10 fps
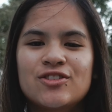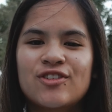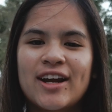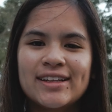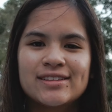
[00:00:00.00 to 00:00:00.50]

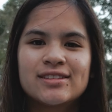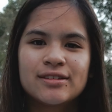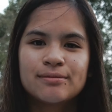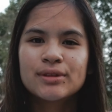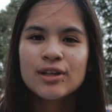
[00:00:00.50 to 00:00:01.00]
great.
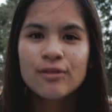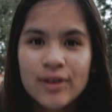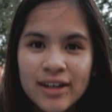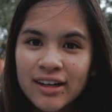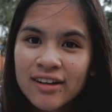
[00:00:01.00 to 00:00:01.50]
But don't
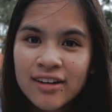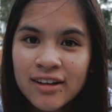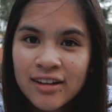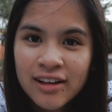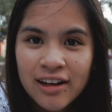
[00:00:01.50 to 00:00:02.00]
worry,
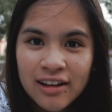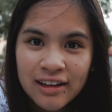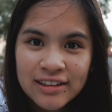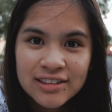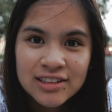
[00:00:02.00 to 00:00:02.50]

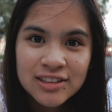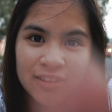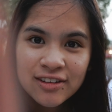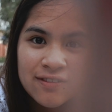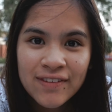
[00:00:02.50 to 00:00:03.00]
lens is
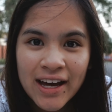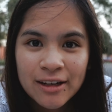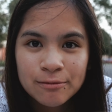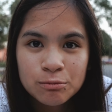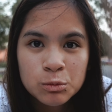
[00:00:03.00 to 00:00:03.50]
still looking
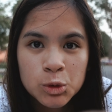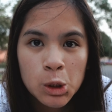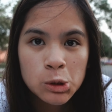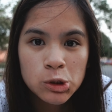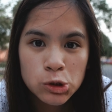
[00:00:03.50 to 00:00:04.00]
fine,
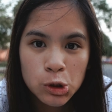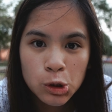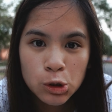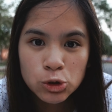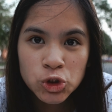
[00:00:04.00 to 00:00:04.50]
just a
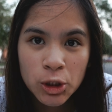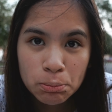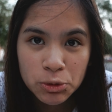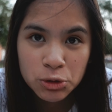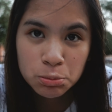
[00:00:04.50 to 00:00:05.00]
little chipped.